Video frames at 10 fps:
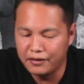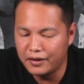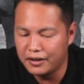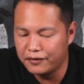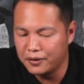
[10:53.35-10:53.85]

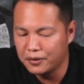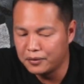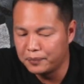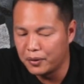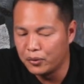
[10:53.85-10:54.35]
even if
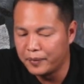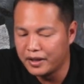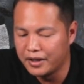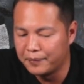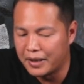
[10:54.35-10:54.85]
you
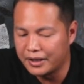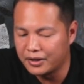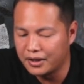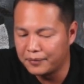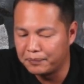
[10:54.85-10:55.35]
open the
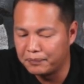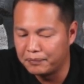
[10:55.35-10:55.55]
battery